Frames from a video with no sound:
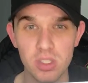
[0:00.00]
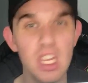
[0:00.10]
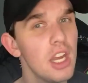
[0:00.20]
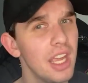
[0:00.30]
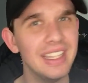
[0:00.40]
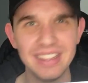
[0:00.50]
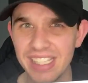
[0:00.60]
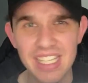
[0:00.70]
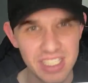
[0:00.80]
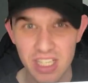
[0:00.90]
He had
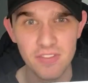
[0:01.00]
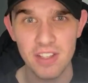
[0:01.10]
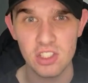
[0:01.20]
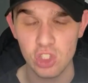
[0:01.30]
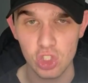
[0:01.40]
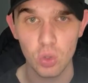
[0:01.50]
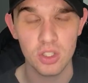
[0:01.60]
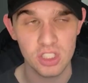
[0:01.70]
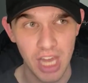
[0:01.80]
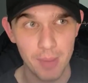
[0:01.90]
elite defense as a
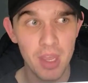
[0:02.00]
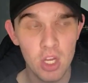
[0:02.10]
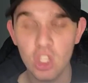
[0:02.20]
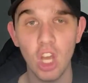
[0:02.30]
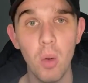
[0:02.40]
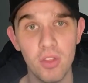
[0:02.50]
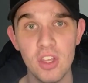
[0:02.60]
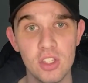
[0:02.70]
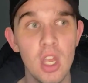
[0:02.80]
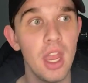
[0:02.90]
shortstop to go with
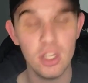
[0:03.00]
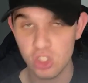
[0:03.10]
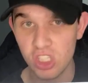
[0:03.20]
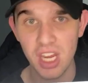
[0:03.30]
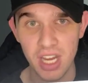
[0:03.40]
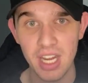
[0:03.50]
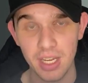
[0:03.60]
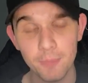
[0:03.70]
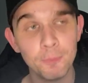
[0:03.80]
his insane hitting.